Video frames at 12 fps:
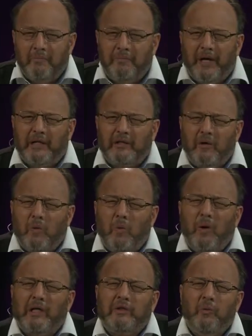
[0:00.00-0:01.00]
But
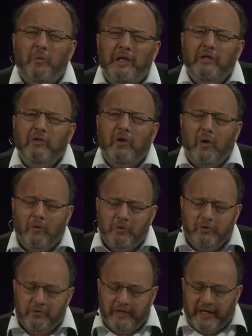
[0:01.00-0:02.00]
what we know
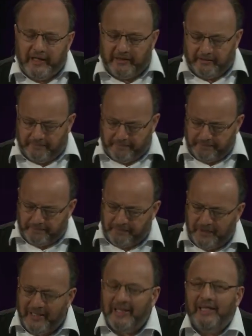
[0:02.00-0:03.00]
today
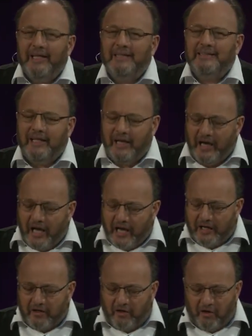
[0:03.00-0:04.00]
is the
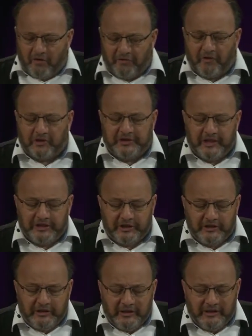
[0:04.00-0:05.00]
lack of
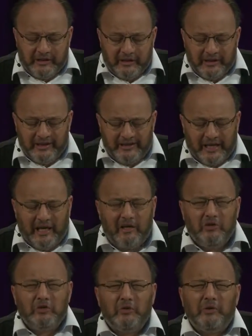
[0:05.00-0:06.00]
oxygen. It
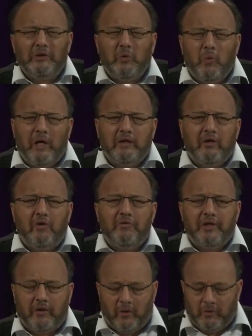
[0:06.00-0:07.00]
also is one
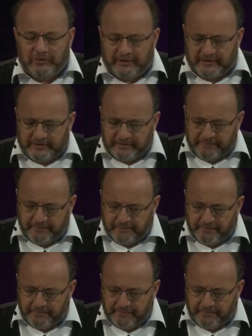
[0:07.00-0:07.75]
of the causes.